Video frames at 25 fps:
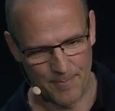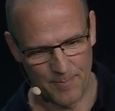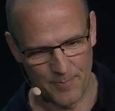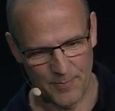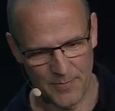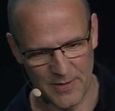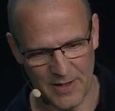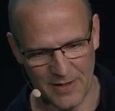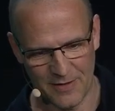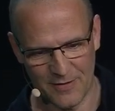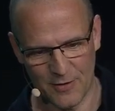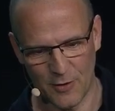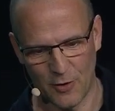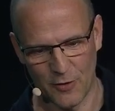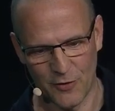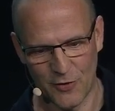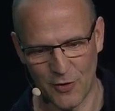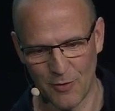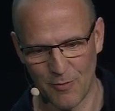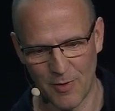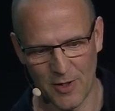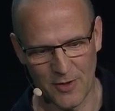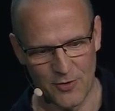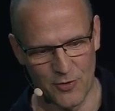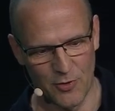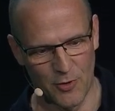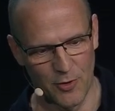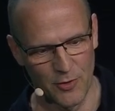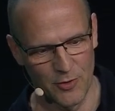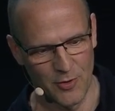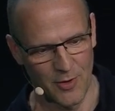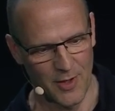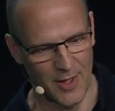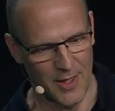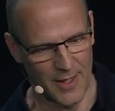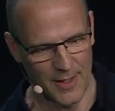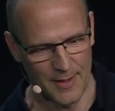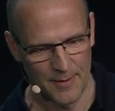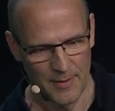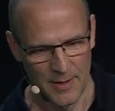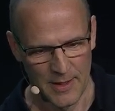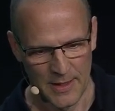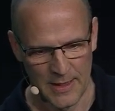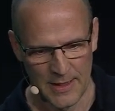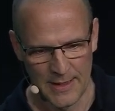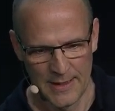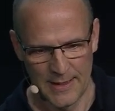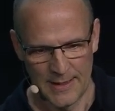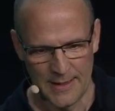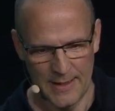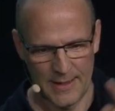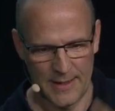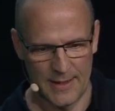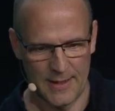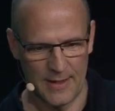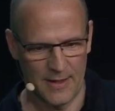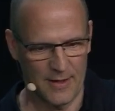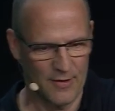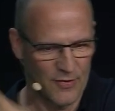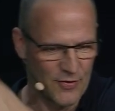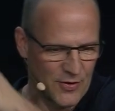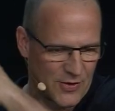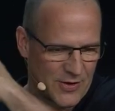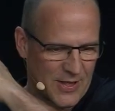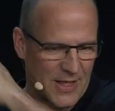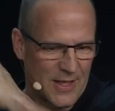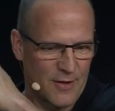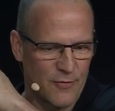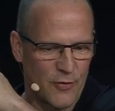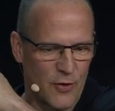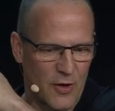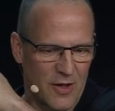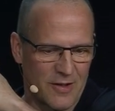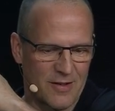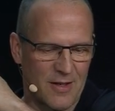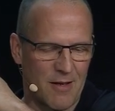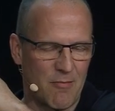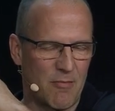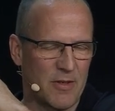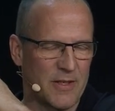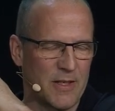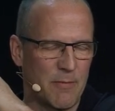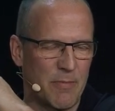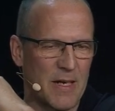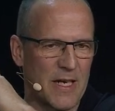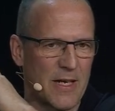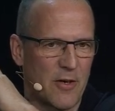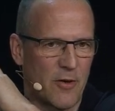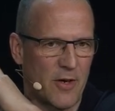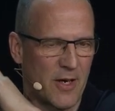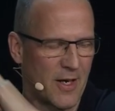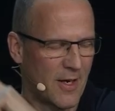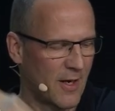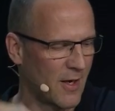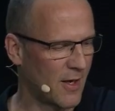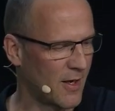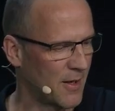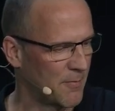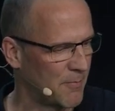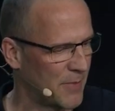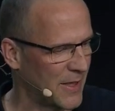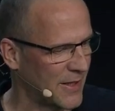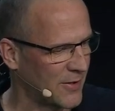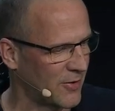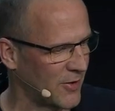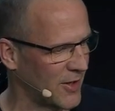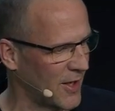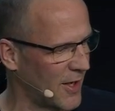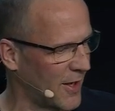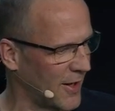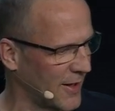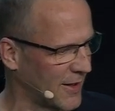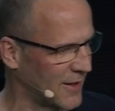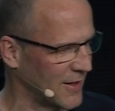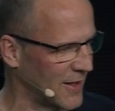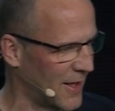this consumer drone UI, if you take, for example, the battery icon